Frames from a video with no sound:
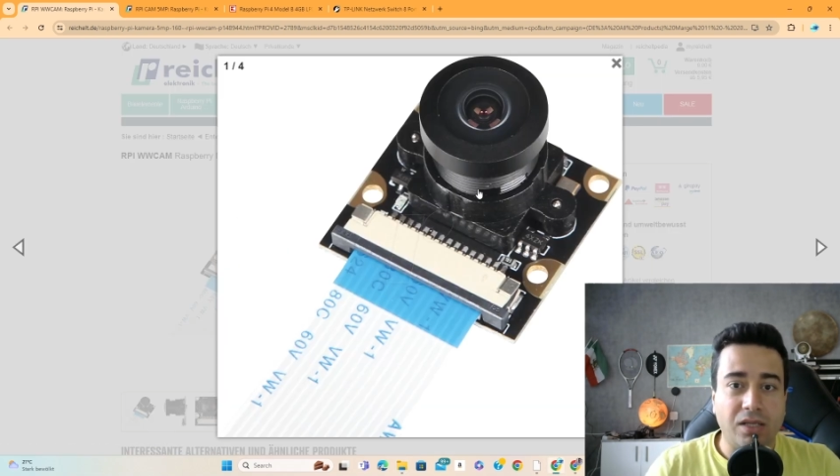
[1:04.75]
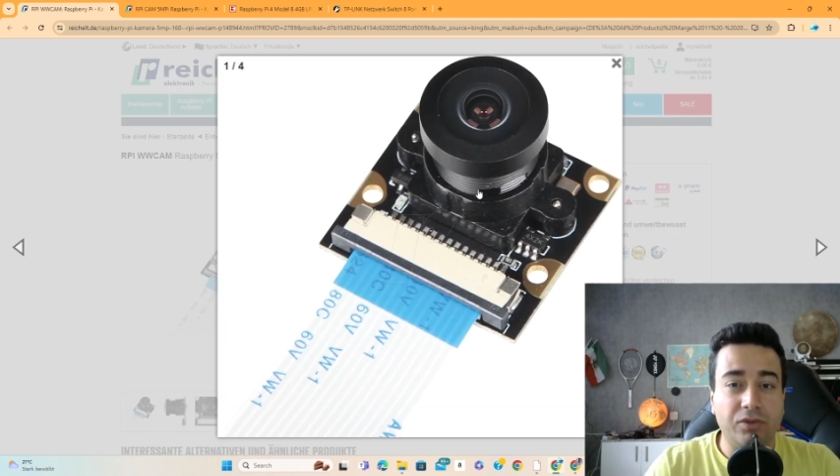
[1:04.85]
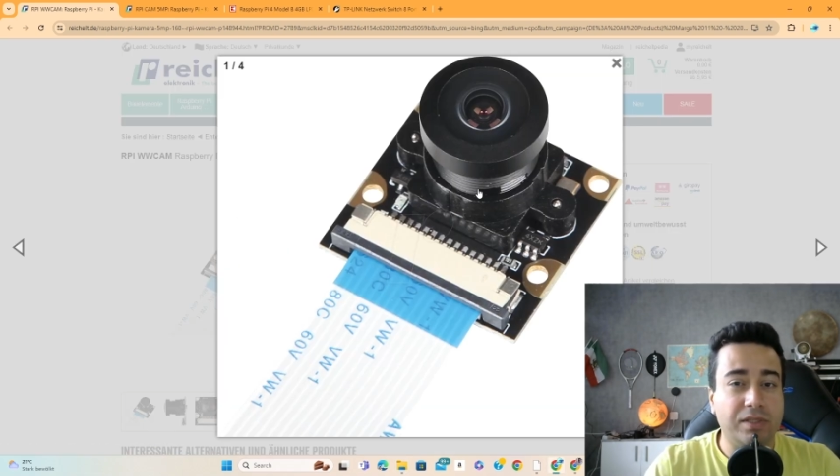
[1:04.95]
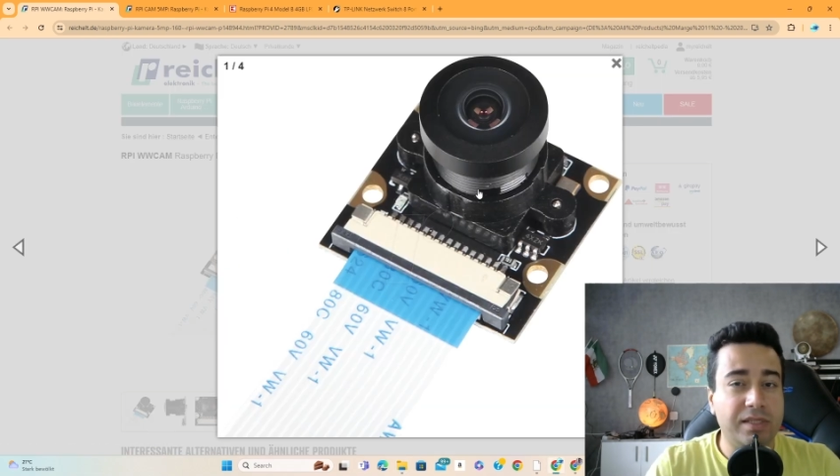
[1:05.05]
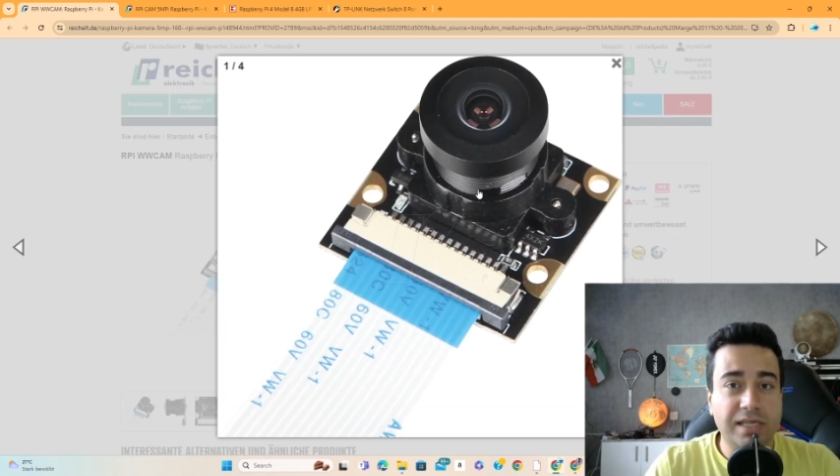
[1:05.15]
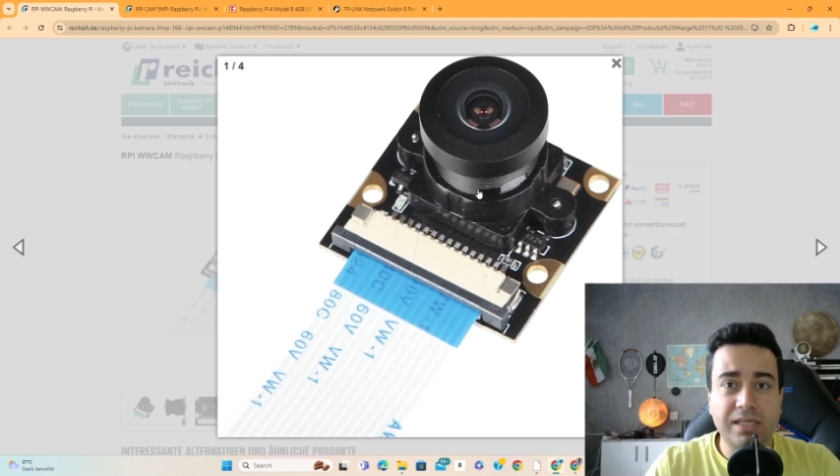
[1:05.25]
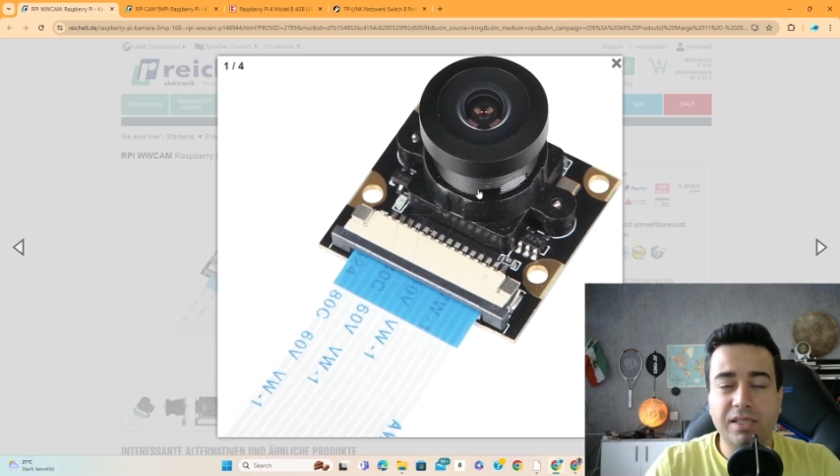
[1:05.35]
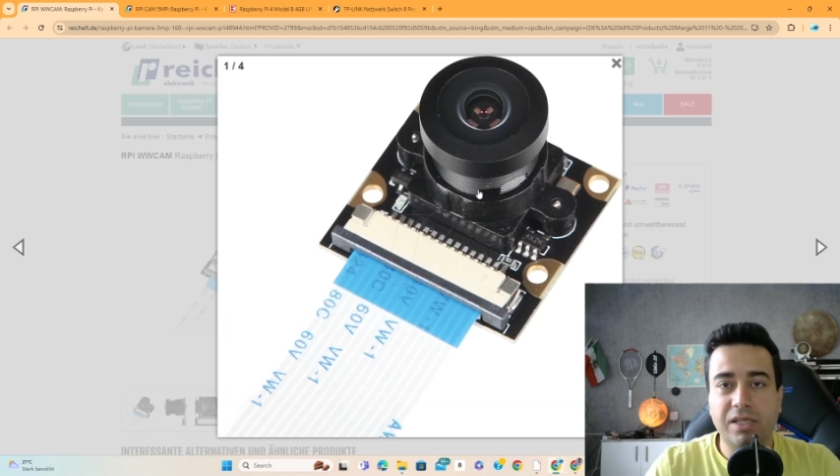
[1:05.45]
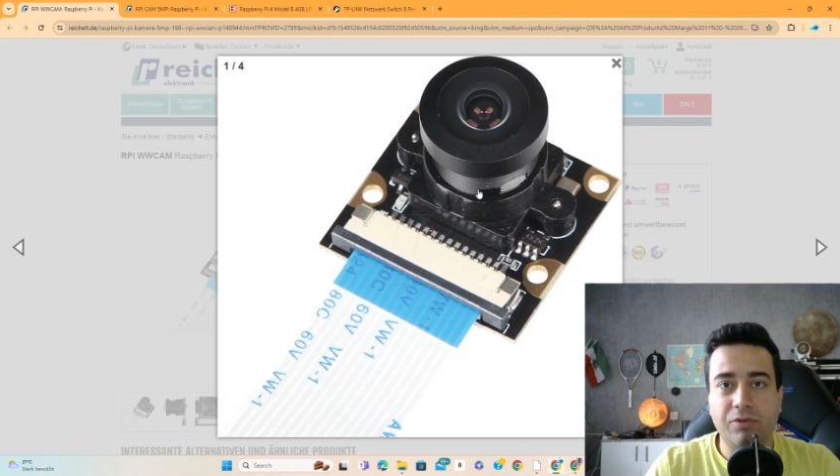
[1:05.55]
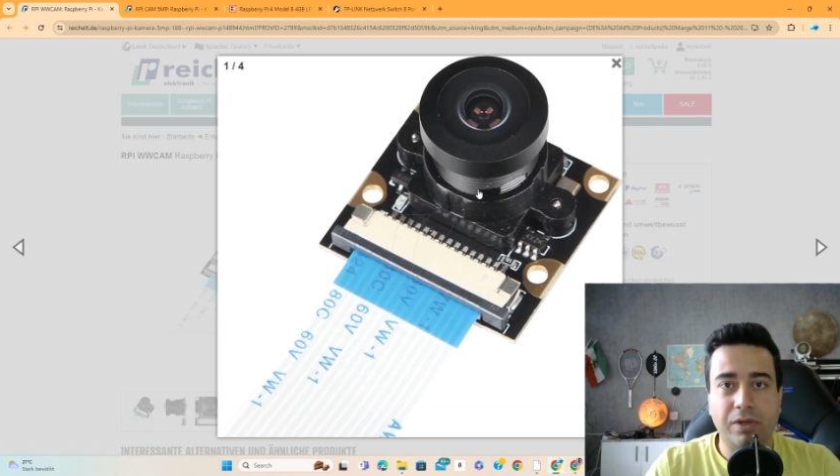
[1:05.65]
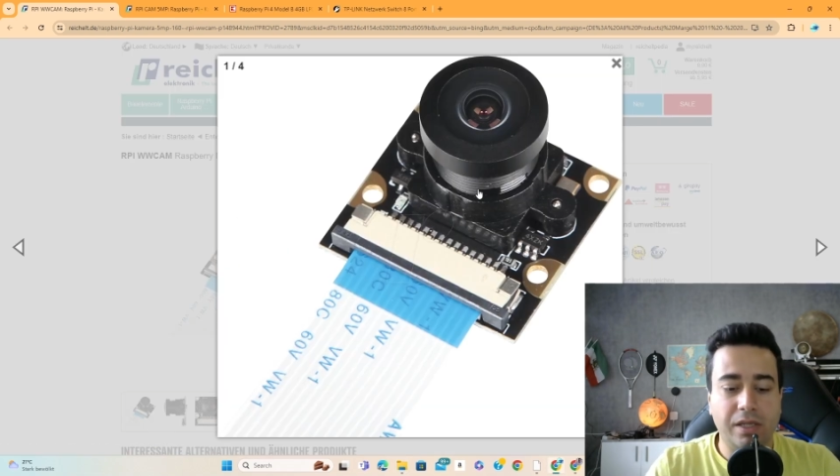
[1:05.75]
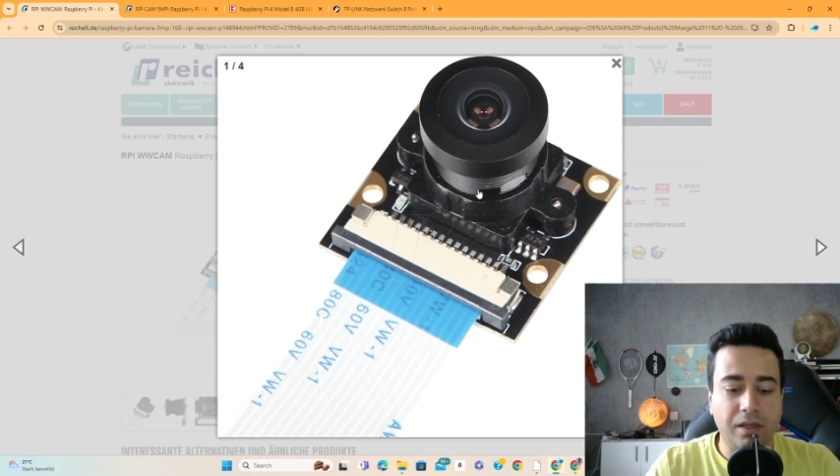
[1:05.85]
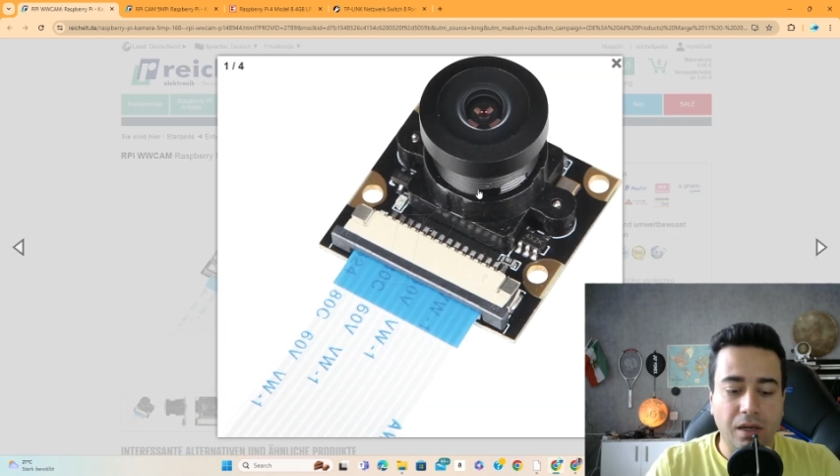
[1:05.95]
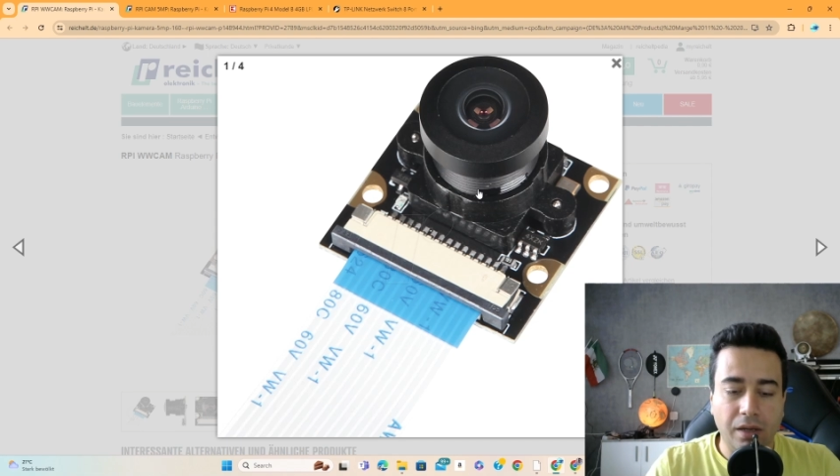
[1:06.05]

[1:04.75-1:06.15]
160-degree